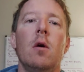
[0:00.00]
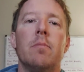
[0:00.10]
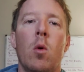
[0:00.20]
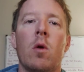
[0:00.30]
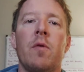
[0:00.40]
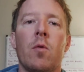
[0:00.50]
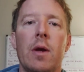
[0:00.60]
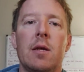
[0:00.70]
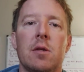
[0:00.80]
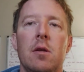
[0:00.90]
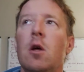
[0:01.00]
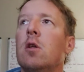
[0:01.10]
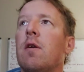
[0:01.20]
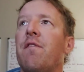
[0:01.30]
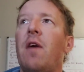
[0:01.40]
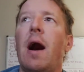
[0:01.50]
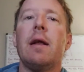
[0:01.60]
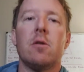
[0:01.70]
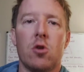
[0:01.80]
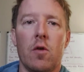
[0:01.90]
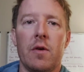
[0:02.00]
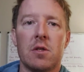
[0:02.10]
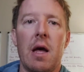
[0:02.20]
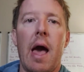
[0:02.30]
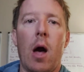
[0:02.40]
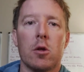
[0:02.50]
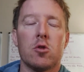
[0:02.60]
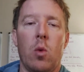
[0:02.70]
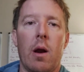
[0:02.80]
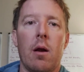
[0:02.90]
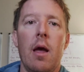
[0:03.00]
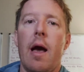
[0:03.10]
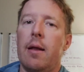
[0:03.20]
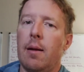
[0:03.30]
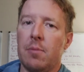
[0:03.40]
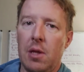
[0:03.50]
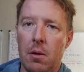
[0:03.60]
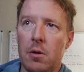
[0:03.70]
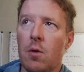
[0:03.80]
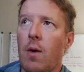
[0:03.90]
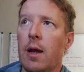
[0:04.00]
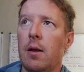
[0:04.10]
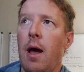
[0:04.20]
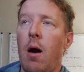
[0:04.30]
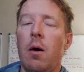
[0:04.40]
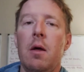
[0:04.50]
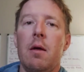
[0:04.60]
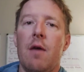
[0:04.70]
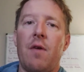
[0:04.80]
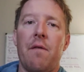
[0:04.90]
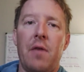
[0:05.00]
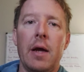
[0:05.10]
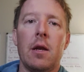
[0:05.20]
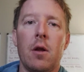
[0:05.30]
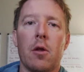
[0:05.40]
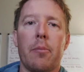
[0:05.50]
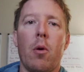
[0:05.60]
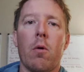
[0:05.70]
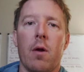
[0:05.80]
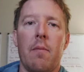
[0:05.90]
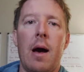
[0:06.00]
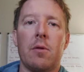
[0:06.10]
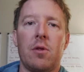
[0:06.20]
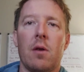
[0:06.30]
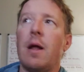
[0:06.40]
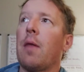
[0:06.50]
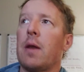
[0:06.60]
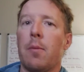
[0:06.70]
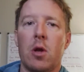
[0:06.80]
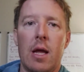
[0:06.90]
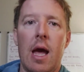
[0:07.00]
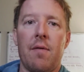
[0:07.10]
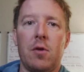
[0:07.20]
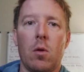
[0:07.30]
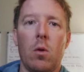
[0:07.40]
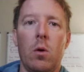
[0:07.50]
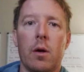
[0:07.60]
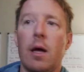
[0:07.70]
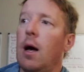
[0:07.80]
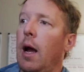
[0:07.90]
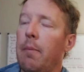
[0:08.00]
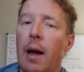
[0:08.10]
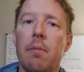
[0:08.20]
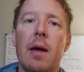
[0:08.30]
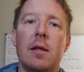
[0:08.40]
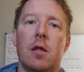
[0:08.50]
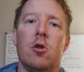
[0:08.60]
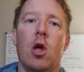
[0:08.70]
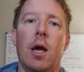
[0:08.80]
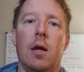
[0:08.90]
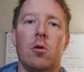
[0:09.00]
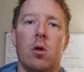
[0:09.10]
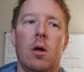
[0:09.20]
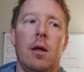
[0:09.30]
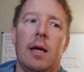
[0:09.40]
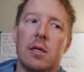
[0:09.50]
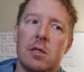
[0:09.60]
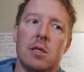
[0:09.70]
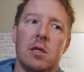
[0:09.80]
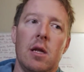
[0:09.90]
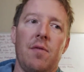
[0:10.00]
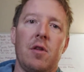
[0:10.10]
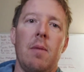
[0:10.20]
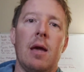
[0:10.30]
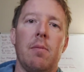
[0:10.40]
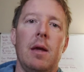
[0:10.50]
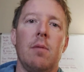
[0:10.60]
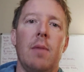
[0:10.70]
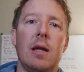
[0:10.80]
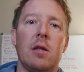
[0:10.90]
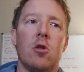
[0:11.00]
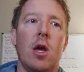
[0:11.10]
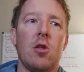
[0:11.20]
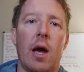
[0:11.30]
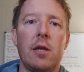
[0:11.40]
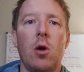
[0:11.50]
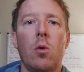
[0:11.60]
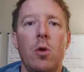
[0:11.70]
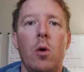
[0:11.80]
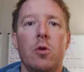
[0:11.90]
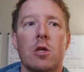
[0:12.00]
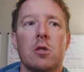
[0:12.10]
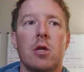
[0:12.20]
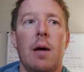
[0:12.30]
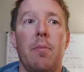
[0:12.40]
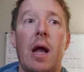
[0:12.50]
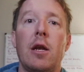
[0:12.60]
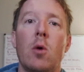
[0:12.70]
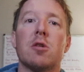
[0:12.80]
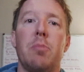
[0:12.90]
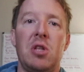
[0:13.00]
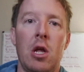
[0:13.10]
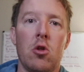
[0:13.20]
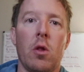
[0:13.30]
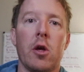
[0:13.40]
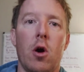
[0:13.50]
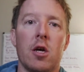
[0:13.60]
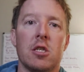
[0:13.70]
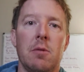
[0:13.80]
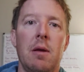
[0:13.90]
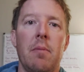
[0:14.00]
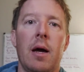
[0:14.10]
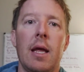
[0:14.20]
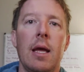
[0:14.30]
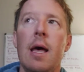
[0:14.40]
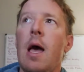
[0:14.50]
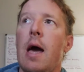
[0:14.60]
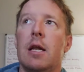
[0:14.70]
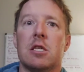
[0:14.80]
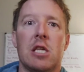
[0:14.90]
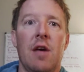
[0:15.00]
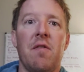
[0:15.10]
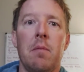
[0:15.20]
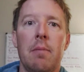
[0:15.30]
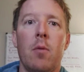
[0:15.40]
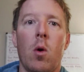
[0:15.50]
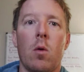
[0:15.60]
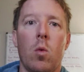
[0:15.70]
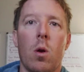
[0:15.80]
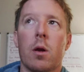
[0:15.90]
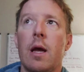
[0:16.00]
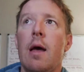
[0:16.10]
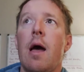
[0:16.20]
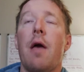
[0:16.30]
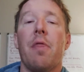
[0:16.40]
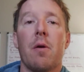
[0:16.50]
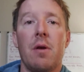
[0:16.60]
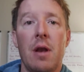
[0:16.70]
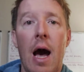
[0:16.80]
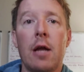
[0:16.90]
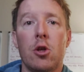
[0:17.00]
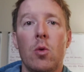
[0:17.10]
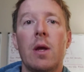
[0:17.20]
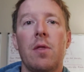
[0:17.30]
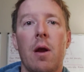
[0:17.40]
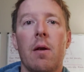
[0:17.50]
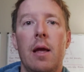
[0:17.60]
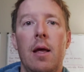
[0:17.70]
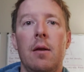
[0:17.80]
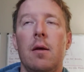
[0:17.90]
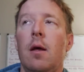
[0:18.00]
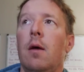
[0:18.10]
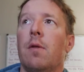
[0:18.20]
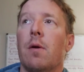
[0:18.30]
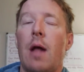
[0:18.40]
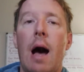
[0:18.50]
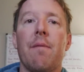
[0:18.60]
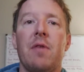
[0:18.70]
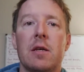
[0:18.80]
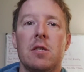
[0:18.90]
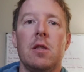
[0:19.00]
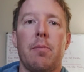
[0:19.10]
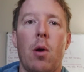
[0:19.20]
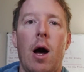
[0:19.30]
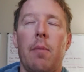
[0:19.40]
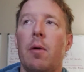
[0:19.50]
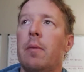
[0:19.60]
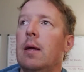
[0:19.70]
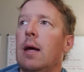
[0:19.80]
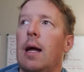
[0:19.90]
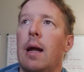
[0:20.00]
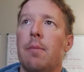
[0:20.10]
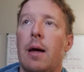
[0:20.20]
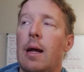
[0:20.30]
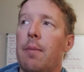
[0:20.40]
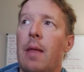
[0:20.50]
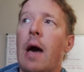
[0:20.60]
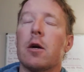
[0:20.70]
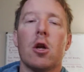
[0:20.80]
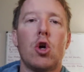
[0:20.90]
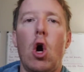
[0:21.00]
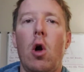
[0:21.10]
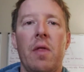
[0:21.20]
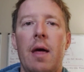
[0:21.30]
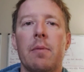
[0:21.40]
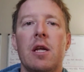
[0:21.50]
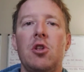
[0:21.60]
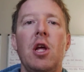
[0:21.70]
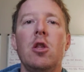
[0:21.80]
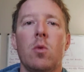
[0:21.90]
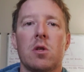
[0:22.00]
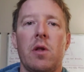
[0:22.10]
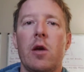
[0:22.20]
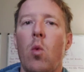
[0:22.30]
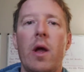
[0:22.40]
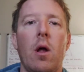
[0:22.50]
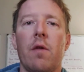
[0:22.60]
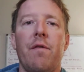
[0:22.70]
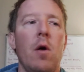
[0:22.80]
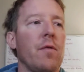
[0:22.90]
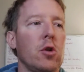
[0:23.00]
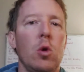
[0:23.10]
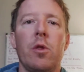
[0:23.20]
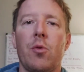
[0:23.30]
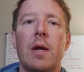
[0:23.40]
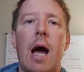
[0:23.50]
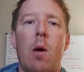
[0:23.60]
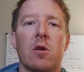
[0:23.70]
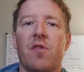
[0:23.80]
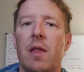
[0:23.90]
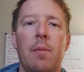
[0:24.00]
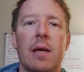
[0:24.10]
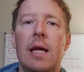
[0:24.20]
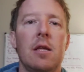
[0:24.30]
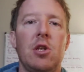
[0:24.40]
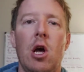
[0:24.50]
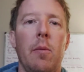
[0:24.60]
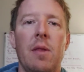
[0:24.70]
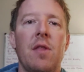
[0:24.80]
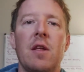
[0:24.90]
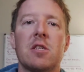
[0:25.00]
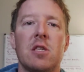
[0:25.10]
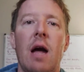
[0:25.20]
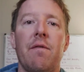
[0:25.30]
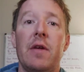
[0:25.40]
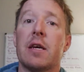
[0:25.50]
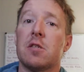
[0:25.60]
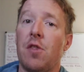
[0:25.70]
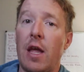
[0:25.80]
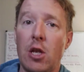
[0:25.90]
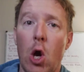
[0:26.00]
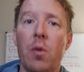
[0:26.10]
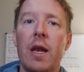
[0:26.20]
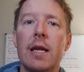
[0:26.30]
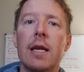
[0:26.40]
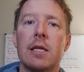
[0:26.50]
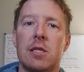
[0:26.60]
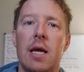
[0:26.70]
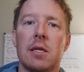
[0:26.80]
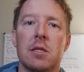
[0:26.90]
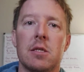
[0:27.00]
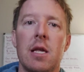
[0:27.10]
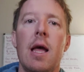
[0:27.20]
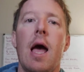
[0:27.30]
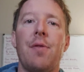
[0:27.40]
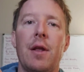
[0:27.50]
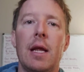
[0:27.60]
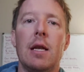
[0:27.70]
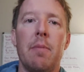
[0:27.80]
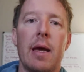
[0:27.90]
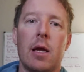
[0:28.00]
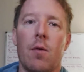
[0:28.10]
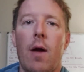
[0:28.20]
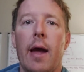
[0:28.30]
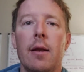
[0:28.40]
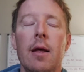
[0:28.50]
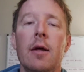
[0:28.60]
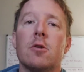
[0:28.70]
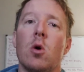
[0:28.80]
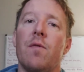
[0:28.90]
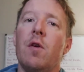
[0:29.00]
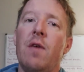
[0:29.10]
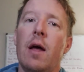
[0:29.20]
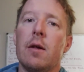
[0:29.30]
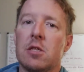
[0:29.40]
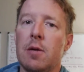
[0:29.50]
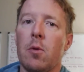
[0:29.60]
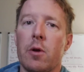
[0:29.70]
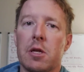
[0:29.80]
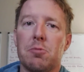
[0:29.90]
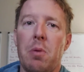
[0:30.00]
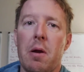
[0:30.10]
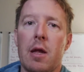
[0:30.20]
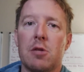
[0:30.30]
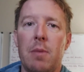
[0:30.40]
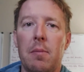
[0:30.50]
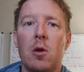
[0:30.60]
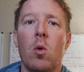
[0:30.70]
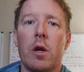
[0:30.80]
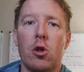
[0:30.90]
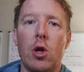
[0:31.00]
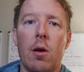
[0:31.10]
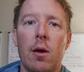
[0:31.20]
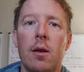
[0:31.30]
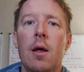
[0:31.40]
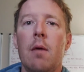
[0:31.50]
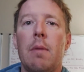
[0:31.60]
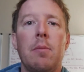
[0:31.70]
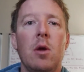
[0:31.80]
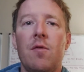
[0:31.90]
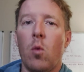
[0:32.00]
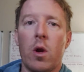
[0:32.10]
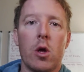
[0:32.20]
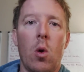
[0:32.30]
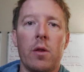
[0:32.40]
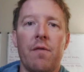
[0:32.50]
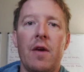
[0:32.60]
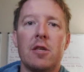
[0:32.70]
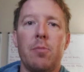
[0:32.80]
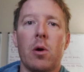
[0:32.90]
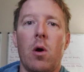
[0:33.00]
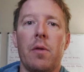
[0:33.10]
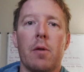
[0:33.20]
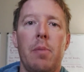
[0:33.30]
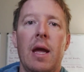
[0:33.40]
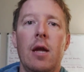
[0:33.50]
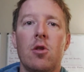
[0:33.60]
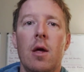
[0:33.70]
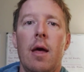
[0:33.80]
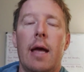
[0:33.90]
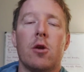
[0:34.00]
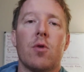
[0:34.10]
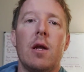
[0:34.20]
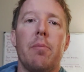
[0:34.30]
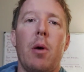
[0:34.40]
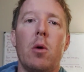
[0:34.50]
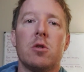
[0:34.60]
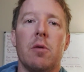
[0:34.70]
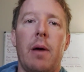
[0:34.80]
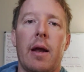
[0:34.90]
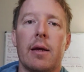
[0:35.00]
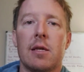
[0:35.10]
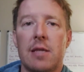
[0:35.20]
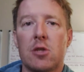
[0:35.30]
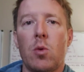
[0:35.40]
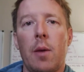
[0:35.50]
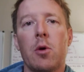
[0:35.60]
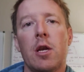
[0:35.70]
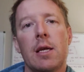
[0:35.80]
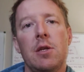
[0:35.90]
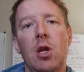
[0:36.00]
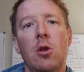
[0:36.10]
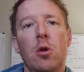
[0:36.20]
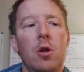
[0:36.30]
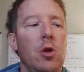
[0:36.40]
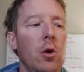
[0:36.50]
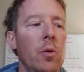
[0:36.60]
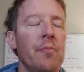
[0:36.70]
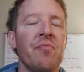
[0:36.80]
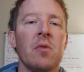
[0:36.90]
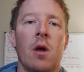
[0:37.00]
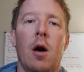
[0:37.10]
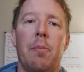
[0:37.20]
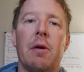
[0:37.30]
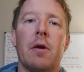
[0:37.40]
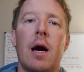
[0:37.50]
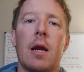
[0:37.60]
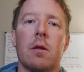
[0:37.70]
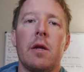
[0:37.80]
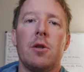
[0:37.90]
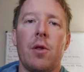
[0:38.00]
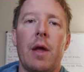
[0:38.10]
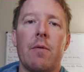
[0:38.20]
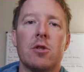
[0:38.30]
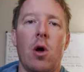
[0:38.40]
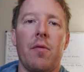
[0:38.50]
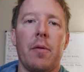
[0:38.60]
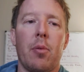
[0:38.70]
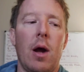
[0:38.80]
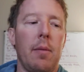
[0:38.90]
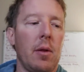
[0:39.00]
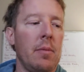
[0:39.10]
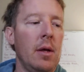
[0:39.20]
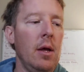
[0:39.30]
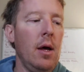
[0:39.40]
more of a reason to find service elsewhere. And I'm telling you right now, if I find another program out there, now that I'm going to have to look, I might make the change. Is this enough to make me make the change? I don't know just yet, but I know it's potentially costing me money and it's giving me more work, and they're not doing their end. They're not fixing the problem, and I'm not going to call them continuously, wait on the phone for 2 and 3 hours for them again to tell me that it's not fixed. They know that it exists and they need to make it right. So if you've had a similar experience, maybe you want to share it. Maybe you want to go on the Facebook on their page and create a post about it, because that's what I'm going to continue to do periodically until they resolve the problem.